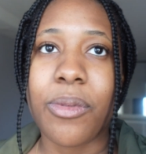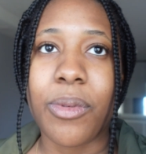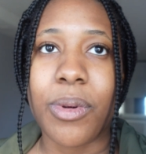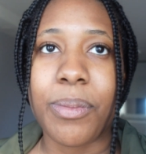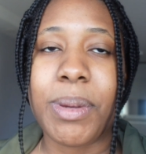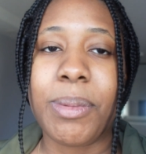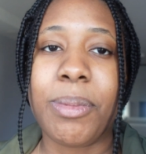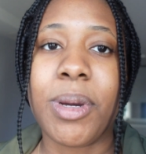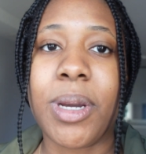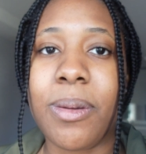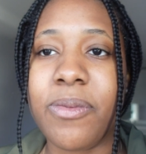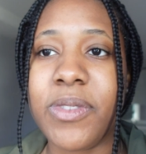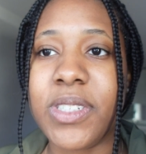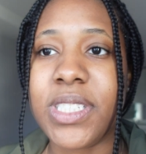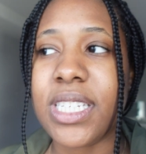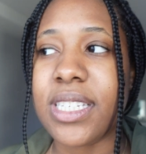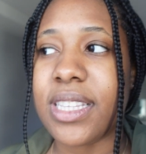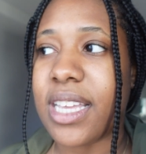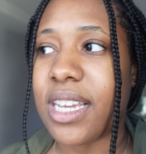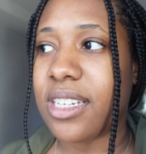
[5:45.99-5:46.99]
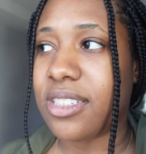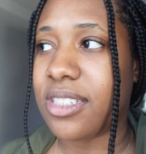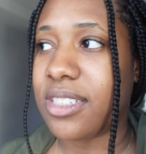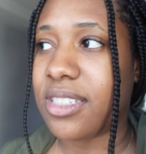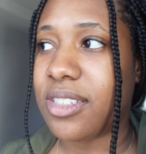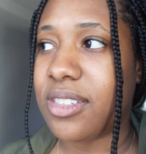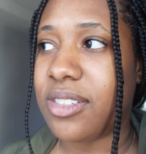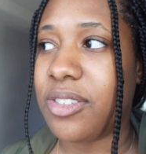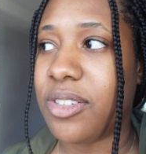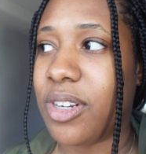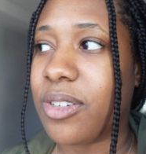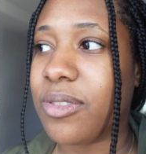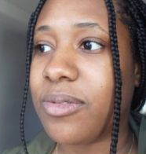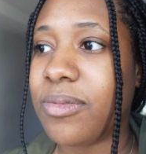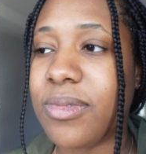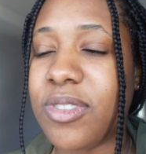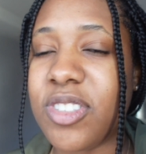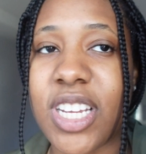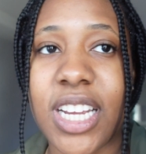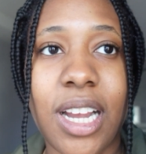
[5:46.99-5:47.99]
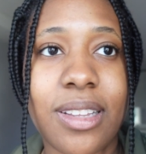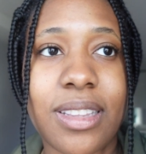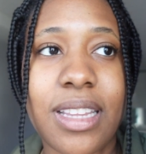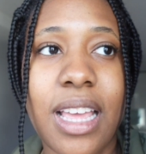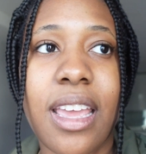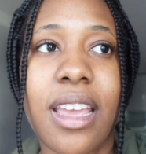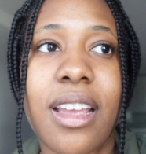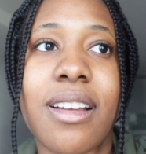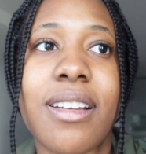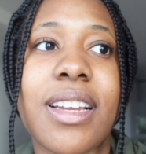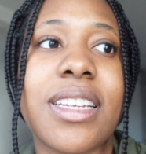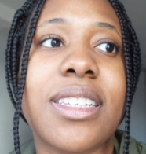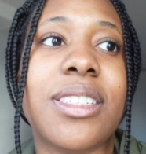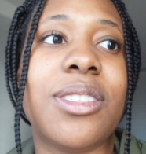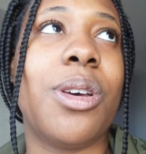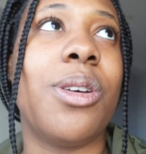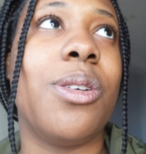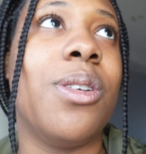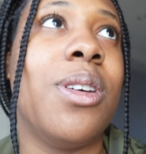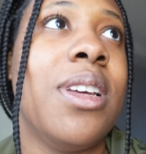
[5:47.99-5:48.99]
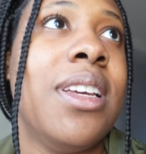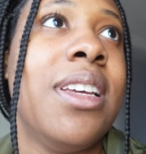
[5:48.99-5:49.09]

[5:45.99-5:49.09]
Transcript: When people come visit, they could just, you know, check out that area. So